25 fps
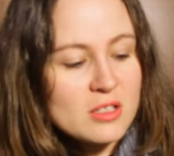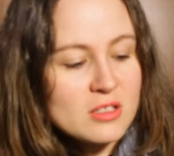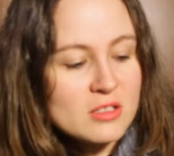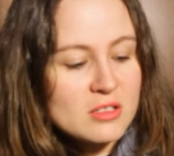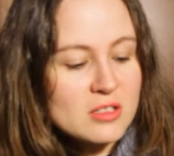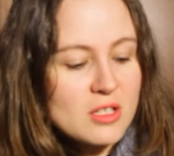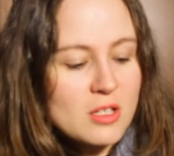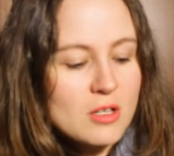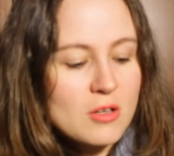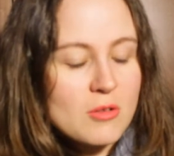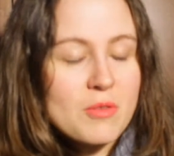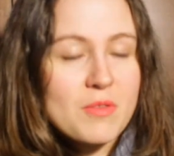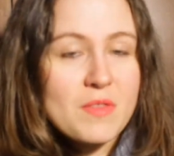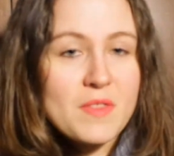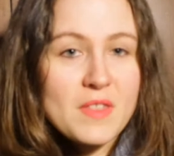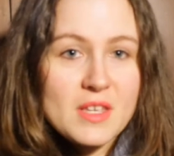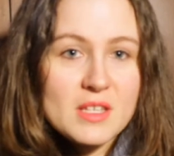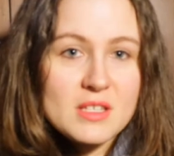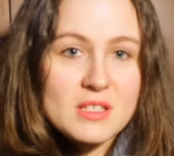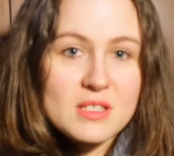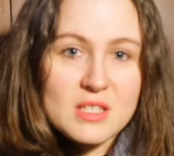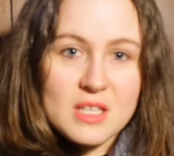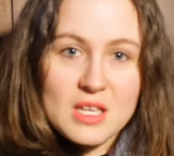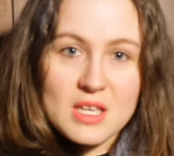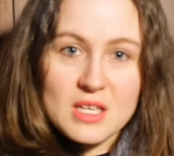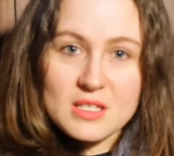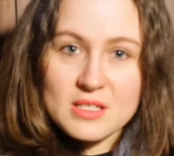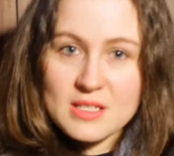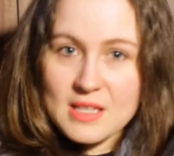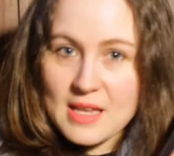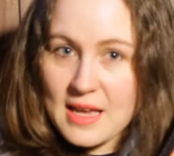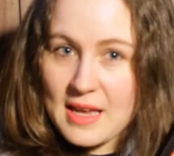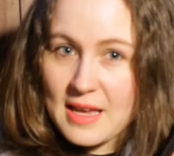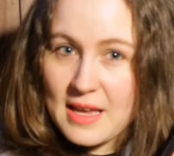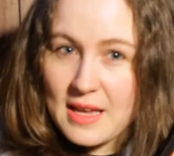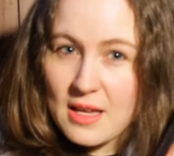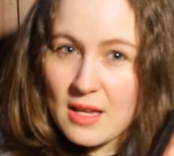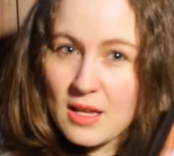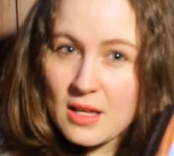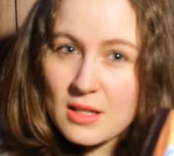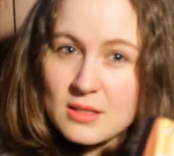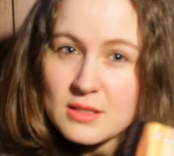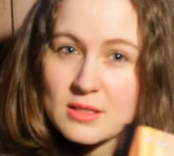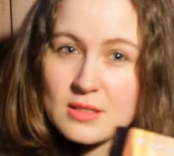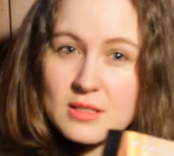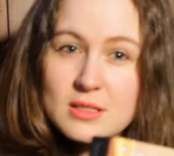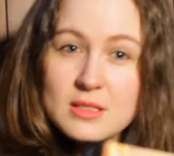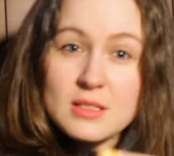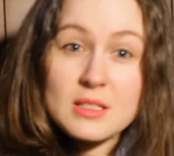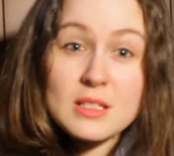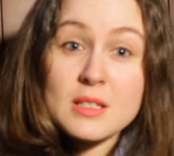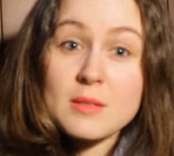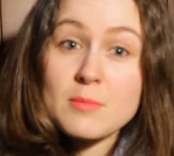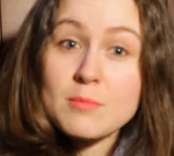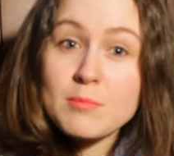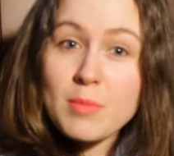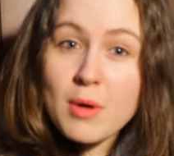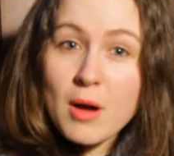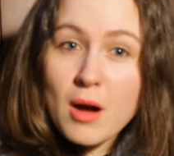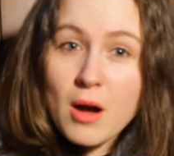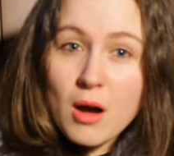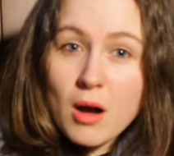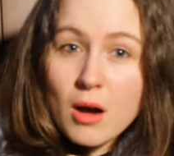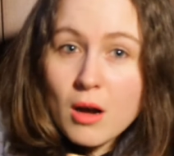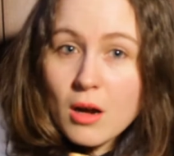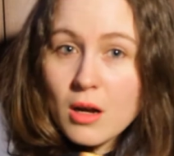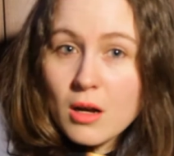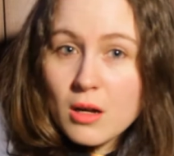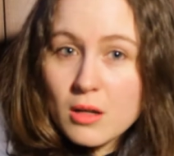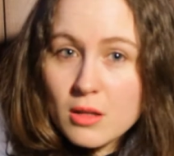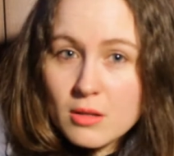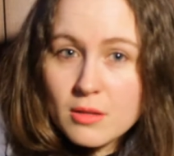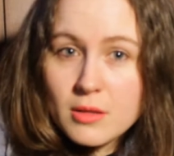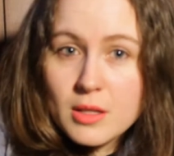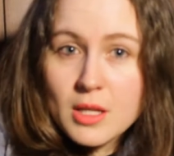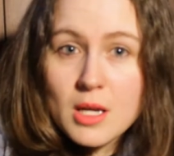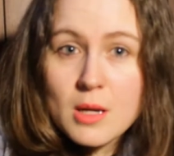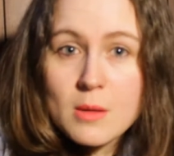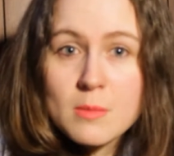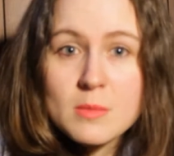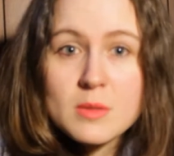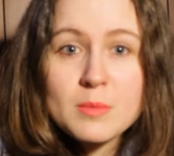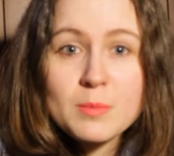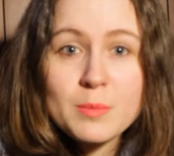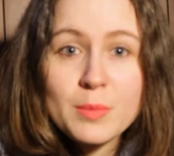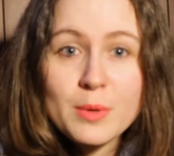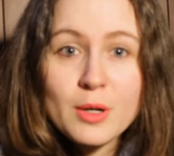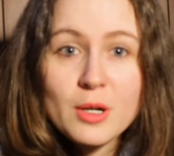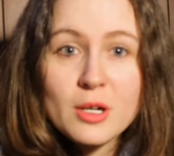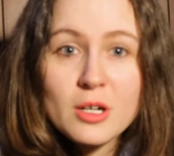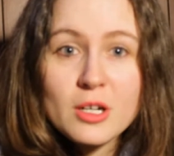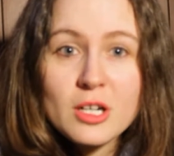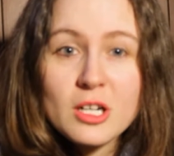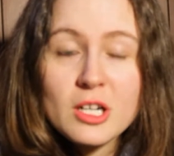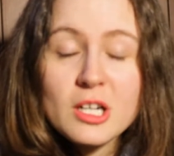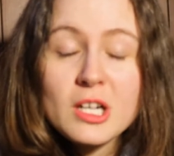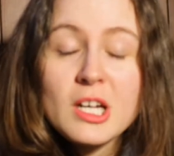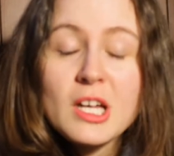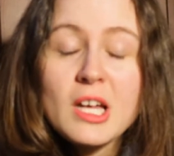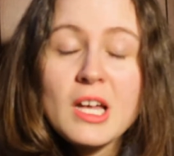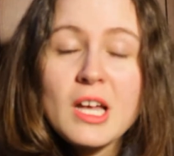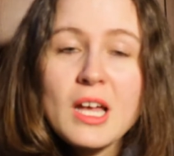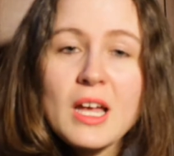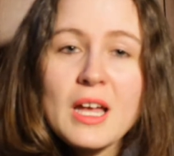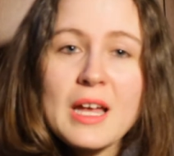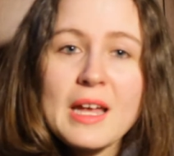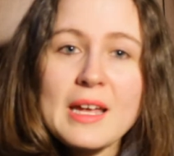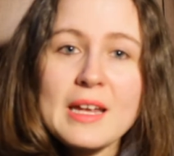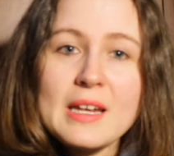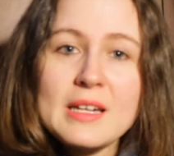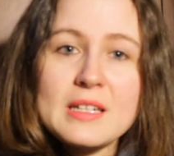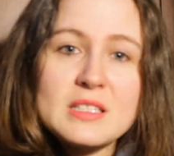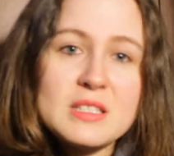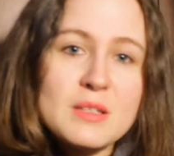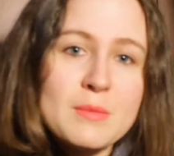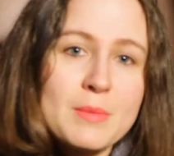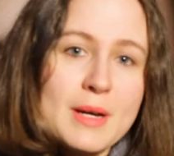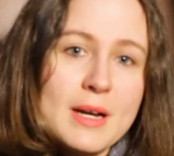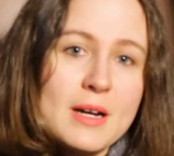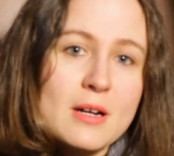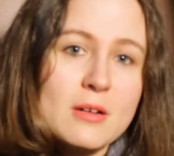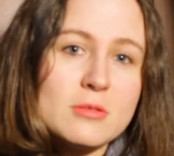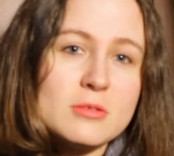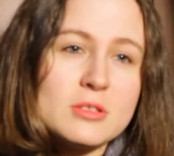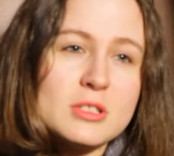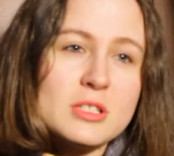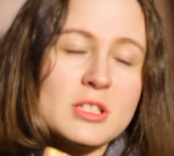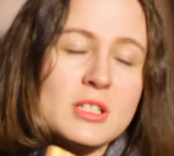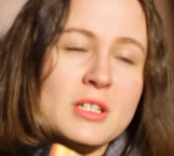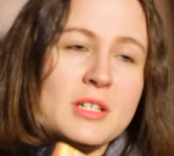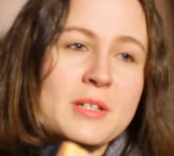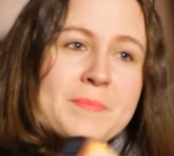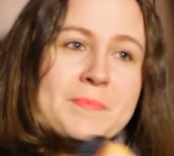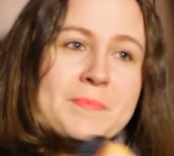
So this is a steampunk themed book. It is about